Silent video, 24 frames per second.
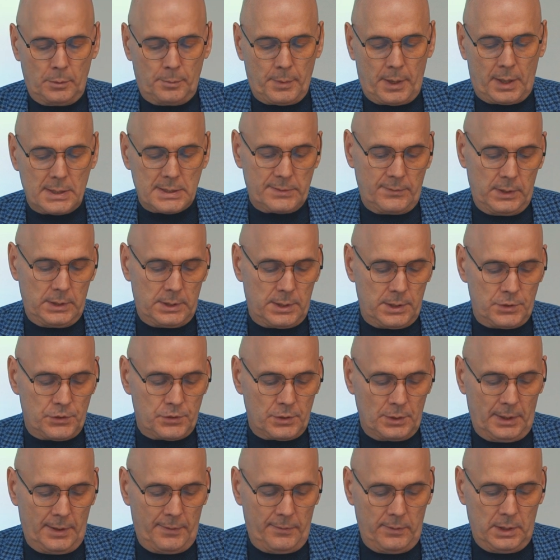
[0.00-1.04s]
is the
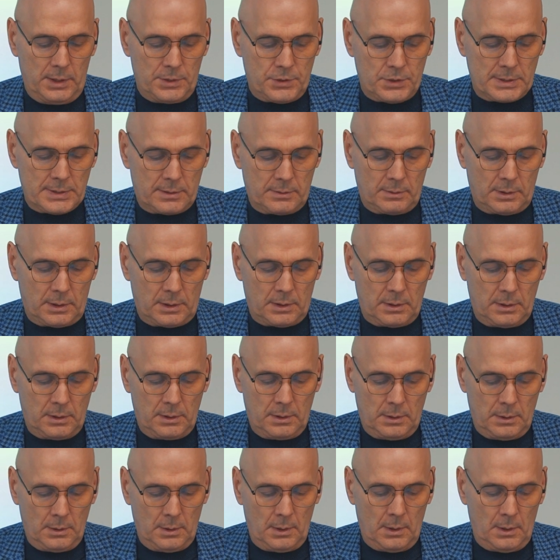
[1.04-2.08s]
main part of
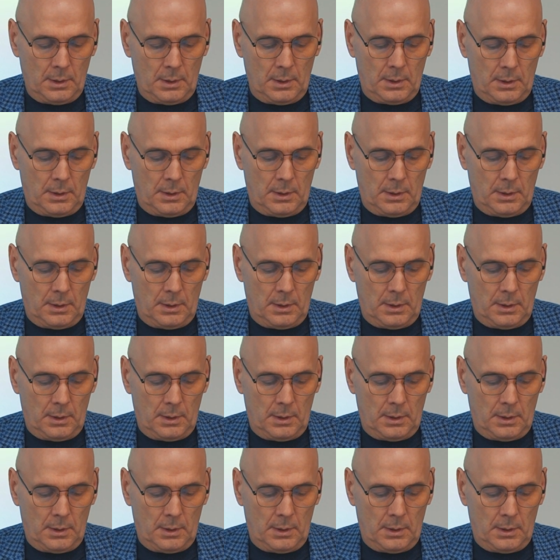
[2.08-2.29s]
development.